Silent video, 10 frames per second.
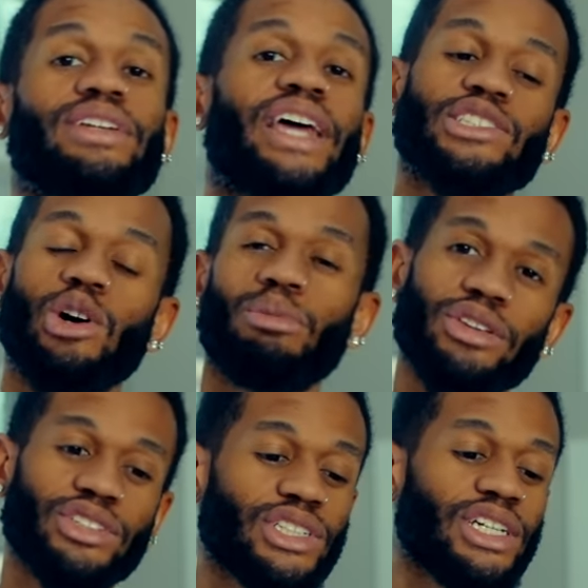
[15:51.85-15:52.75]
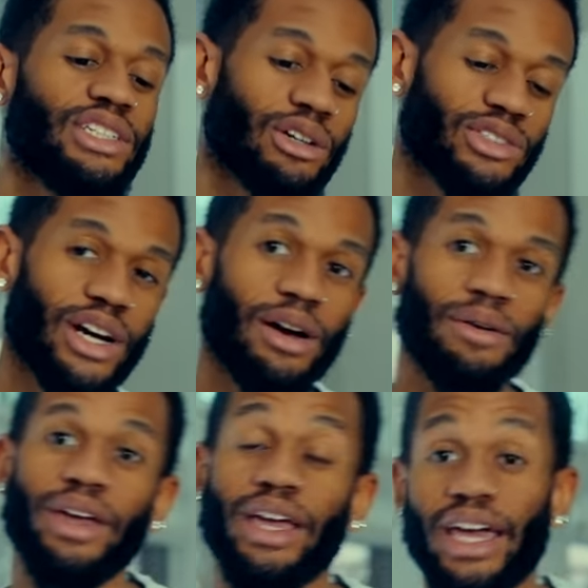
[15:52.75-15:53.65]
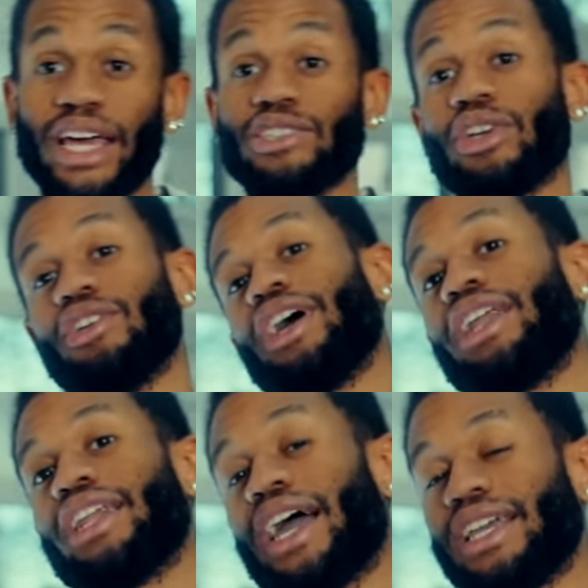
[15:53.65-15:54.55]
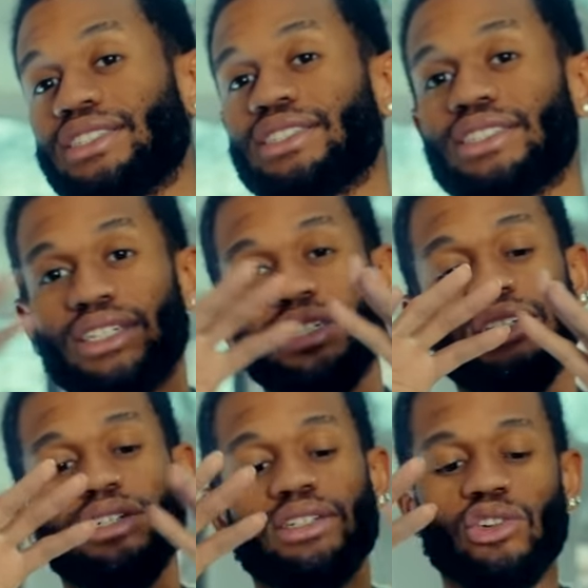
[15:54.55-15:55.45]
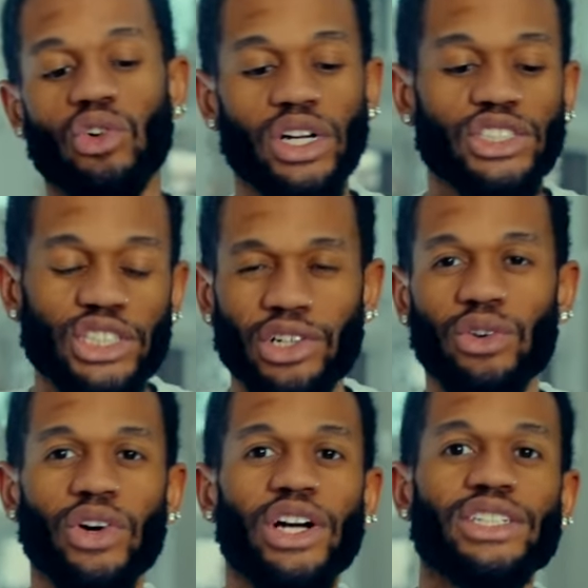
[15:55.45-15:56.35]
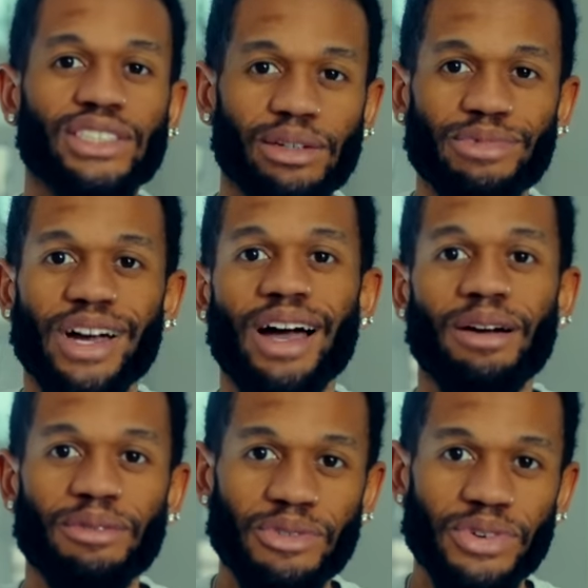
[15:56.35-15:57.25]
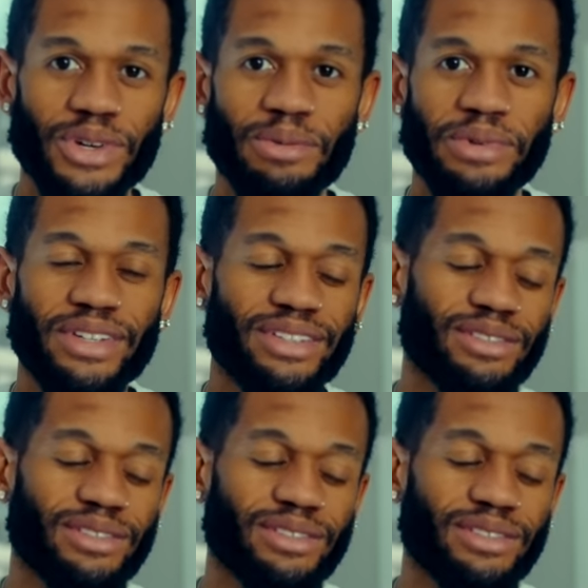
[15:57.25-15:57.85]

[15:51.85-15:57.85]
That's gonna melt the cheese on top. And that's gonna give you that nice crunchy crust up top, you feel me?